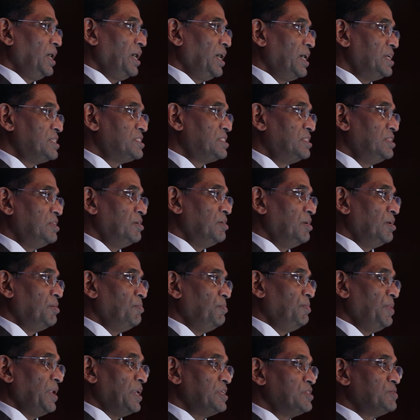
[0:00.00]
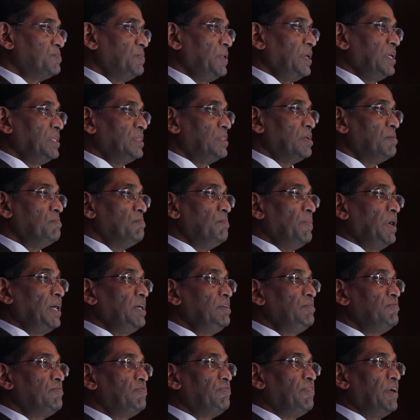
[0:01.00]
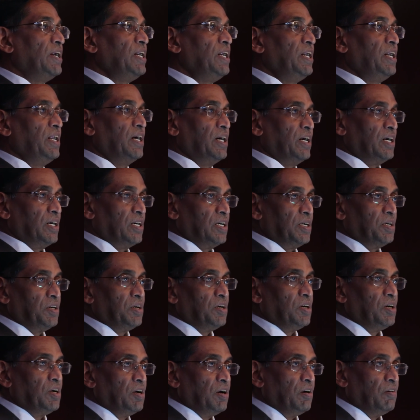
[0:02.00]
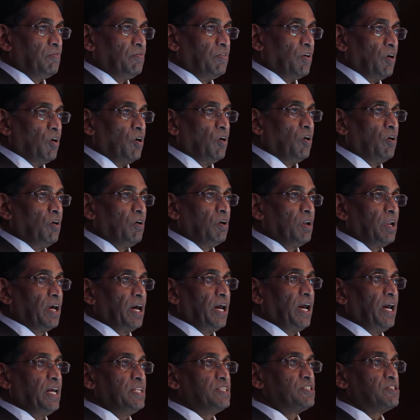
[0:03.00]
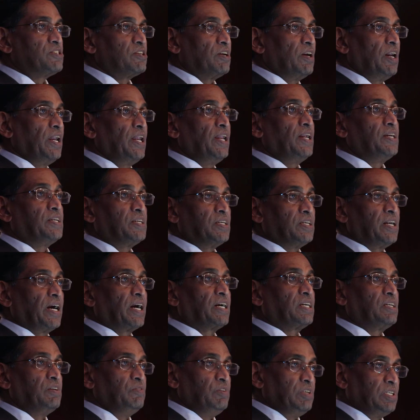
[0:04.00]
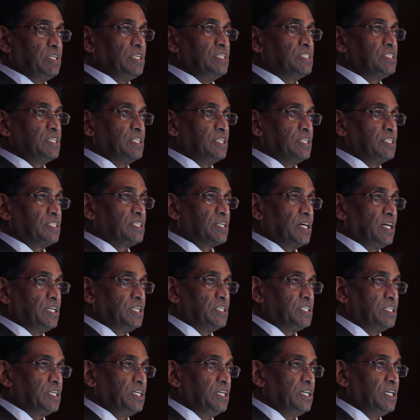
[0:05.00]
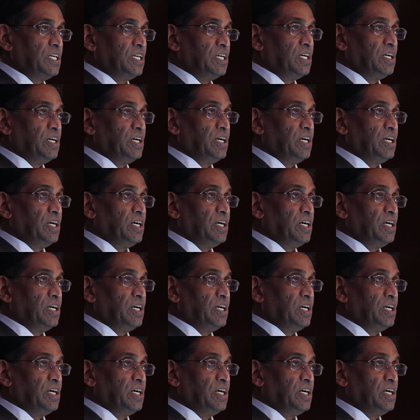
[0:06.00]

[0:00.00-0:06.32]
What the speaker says: as being the main funder for all AIDS-related activities in this country,